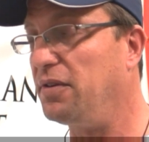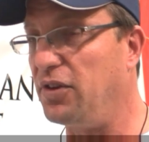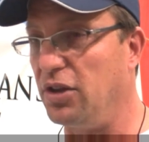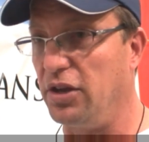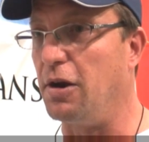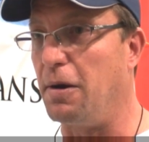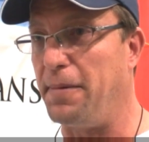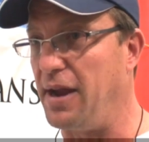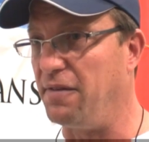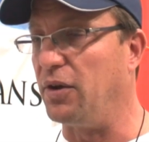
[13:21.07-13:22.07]
If you look in our
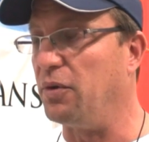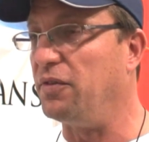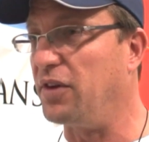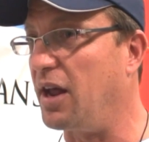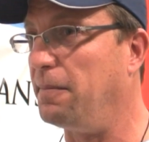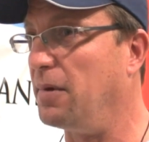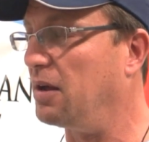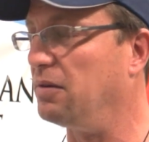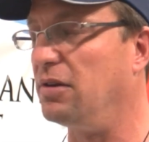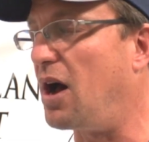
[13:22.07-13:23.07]
pamphlet, we've got
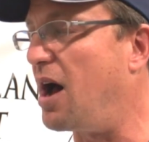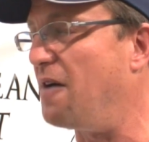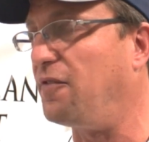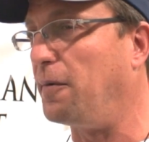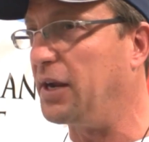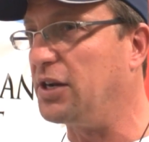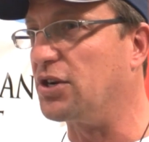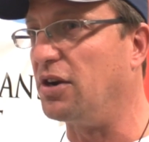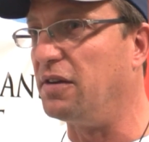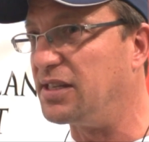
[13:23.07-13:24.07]
an awful
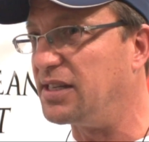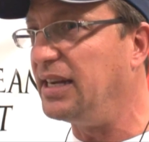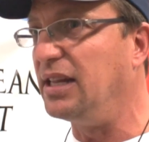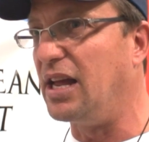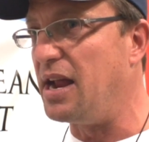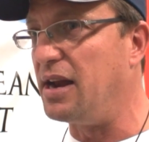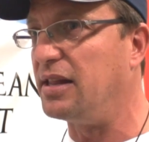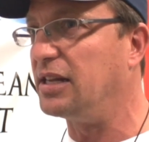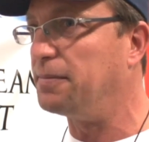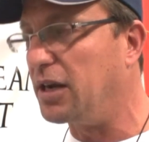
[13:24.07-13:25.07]
picture of a sea lion
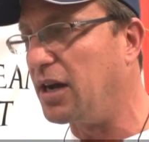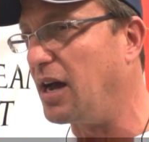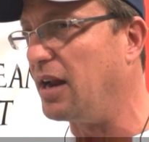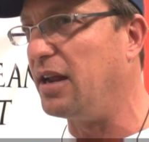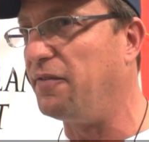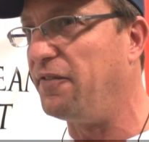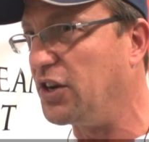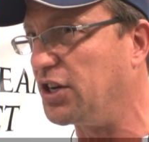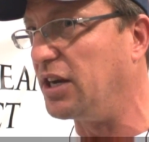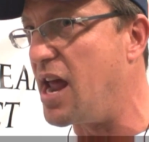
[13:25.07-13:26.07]
that's been caught in a
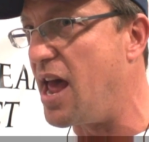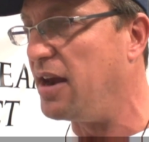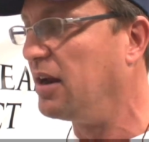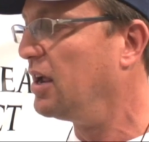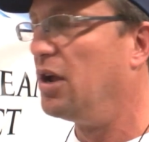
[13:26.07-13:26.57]
fishing net.